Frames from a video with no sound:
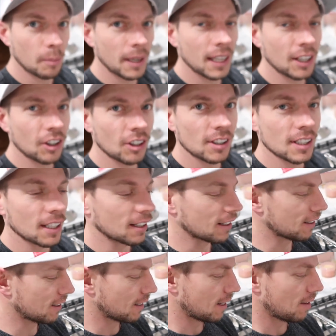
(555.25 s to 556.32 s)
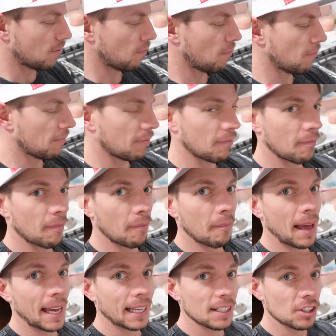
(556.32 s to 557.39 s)
making a good dinner.
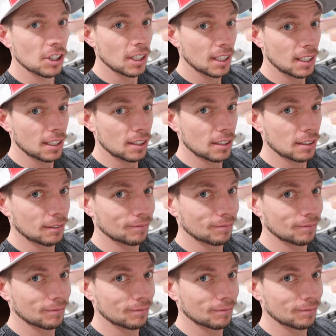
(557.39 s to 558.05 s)
Mac and cheese,